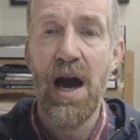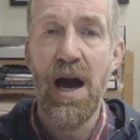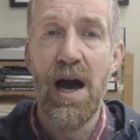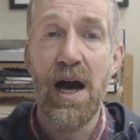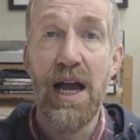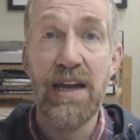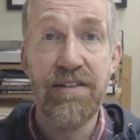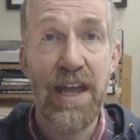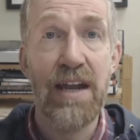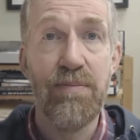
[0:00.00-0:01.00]

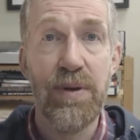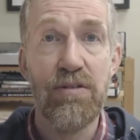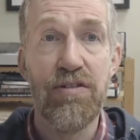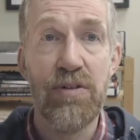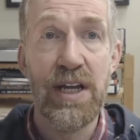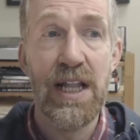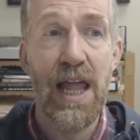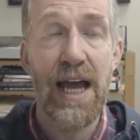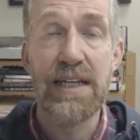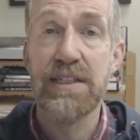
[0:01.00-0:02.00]
Is that abuse or
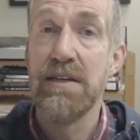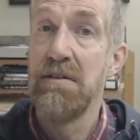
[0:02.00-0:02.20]
neglect?